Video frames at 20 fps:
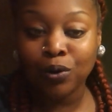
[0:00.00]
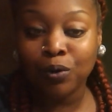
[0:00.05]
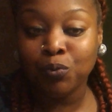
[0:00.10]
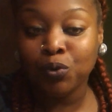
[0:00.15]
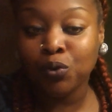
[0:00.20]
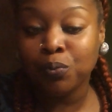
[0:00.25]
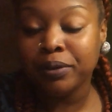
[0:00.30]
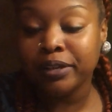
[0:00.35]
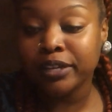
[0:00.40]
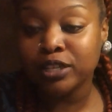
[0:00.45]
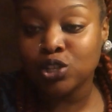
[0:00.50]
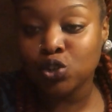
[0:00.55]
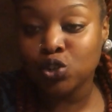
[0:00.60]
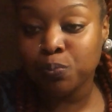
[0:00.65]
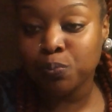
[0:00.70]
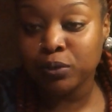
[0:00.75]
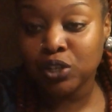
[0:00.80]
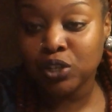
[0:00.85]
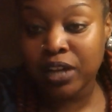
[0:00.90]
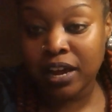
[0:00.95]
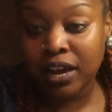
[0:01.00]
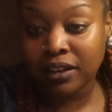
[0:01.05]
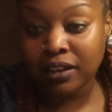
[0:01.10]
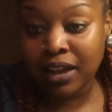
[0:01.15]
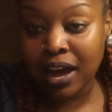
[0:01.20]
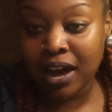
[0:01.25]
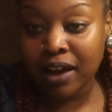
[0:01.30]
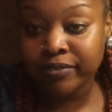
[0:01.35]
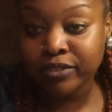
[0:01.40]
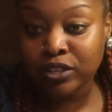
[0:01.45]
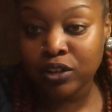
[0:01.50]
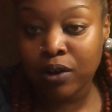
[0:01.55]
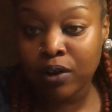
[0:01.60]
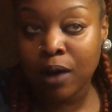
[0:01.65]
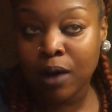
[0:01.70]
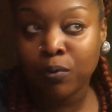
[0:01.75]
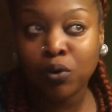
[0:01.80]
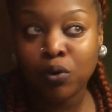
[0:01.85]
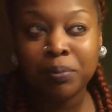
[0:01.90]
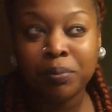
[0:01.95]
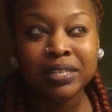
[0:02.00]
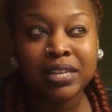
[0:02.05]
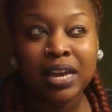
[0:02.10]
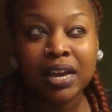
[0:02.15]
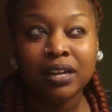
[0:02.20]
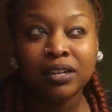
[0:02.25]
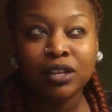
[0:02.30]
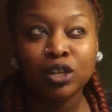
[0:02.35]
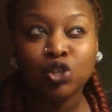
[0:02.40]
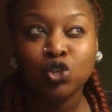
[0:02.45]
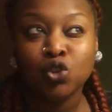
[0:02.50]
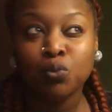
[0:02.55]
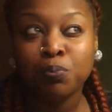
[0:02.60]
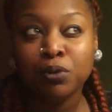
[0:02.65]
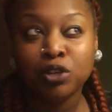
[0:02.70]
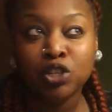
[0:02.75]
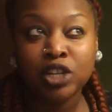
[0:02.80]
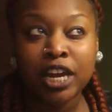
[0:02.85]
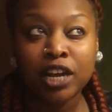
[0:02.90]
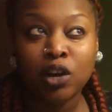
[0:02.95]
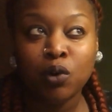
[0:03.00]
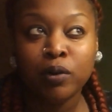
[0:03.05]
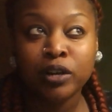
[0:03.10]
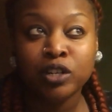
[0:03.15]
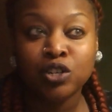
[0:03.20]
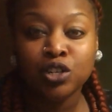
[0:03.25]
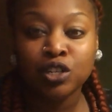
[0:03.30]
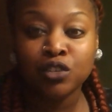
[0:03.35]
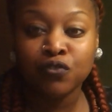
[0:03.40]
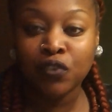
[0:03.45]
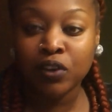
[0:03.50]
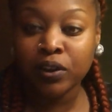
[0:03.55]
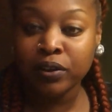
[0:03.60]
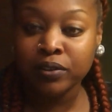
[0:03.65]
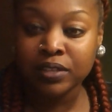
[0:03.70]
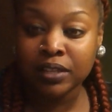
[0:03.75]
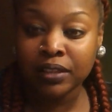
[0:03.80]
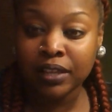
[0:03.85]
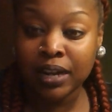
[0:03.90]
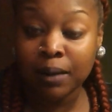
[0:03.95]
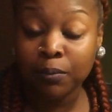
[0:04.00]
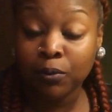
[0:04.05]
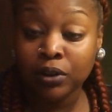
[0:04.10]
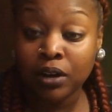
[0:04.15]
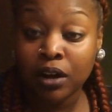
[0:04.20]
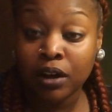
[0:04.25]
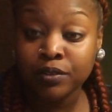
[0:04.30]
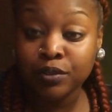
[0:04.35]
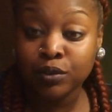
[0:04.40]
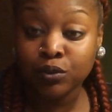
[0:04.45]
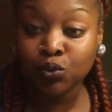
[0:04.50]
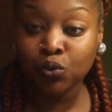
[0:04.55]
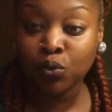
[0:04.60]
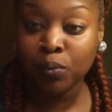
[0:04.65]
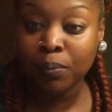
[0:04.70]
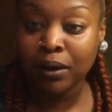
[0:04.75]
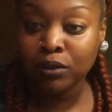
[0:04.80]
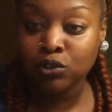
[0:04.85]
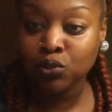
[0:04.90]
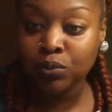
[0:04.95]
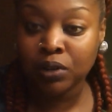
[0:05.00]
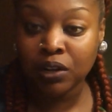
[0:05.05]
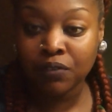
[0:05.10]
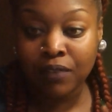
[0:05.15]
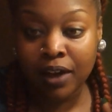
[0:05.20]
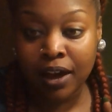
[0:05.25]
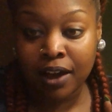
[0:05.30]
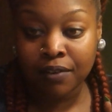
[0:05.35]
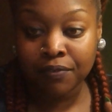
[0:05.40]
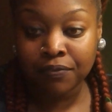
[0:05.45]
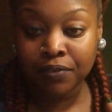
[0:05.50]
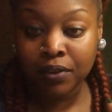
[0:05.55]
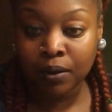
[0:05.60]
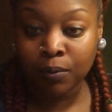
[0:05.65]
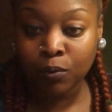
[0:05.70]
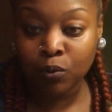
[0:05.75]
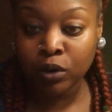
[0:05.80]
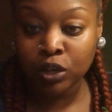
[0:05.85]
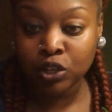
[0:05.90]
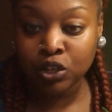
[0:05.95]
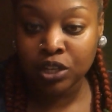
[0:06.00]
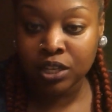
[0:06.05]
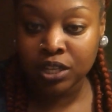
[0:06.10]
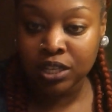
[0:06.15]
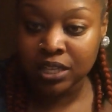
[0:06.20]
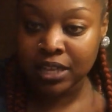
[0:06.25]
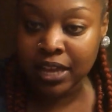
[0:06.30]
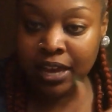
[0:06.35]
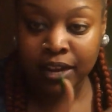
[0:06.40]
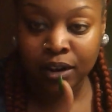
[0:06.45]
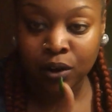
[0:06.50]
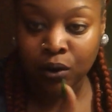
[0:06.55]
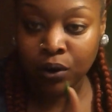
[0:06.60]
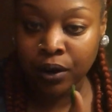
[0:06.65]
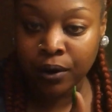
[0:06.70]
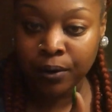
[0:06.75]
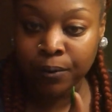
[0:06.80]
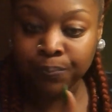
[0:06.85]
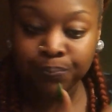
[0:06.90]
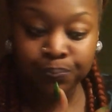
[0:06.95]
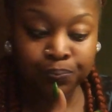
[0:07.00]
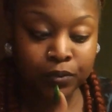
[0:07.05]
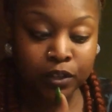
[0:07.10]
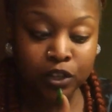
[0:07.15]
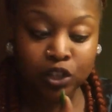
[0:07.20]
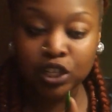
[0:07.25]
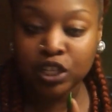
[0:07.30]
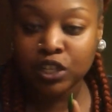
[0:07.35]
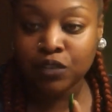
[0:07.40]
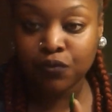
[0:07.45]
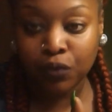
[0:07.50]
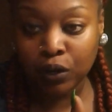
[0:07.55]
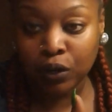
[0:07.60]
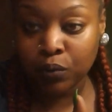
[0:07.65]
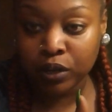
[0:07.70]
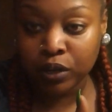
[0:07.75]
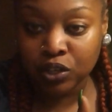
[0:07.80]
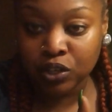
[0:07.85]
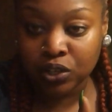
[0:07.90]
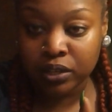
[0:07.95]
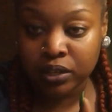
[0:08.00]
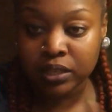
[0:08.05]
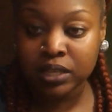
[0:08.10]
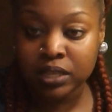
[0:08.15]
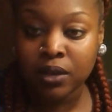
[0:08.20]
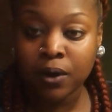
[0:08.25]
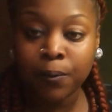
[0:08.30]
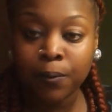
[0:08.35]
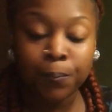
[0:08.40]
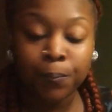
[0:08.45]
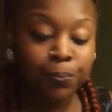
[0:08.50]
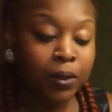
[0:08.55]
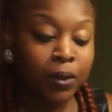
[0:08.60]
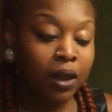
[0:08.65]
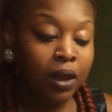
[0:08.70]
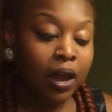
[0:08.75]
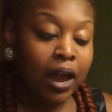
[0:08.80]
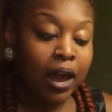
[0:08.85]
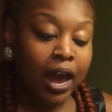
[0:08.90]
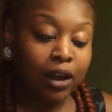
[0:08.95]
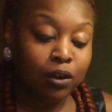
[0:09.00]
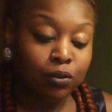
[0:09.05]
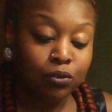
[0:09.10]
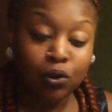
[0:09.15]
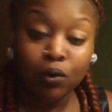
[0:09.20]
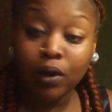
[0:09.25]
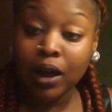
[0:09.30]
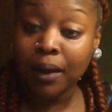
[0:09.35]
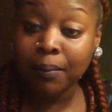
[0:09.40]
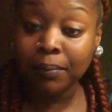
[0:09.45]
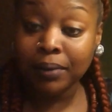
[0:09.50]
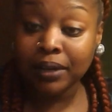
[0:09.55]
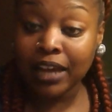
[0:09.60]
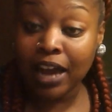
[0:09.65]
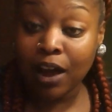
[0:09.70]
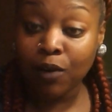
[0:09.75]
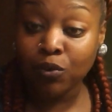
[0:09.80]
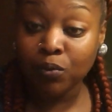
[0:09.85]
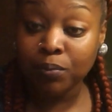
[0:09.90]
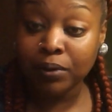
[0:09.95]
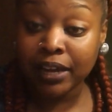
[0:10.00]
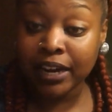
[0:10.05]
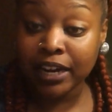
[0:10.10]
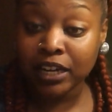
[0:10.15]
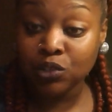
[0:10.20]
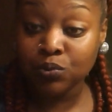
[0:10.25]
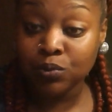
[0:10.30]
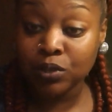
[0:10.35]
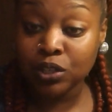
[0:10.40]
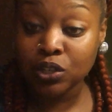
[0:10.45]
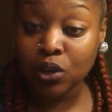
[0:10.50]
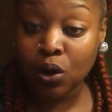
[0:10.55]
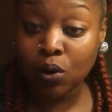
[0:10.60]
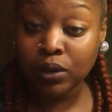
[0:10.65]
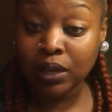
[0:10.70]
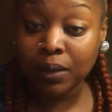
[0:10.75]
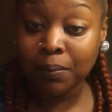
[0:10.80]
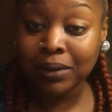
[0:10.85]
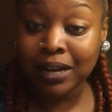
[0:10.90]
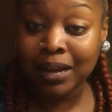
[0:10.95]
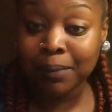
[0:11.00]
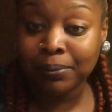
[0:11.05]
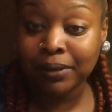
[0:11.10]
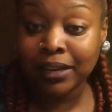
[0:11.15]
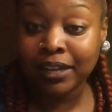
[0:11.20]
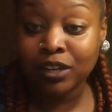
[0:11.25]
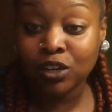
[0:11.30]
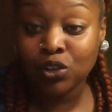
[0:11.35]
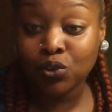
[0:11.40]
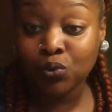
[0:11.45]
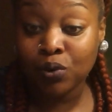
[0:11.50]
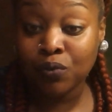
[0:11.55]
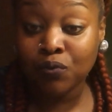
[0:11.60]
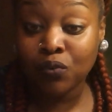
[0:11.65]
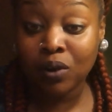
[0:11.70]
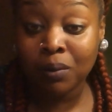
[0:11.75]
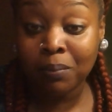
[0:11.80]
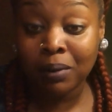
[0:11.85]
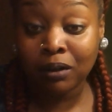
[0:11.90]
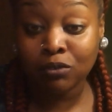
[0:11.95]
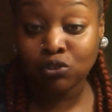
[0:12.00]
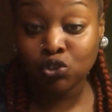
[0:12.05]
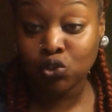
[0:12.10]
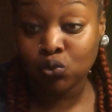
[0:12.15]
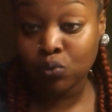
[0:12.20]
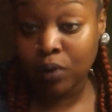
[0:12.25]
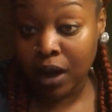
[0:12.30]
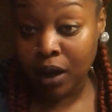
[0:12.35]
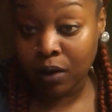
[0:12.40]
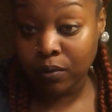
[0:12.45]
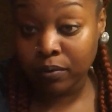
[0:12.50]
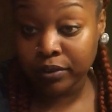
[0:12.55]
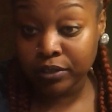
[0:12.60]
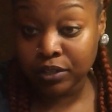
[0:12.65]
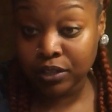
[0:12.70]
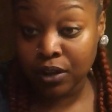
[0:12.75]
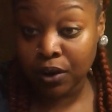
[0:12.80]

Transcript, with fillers: It will be a super chat live, so I will be taking the super chat questions first, and then I'm going to also do about 25 um, questions that are just free questions. So I don't know how many I will be answering totally, but I plan to do it for about two hours.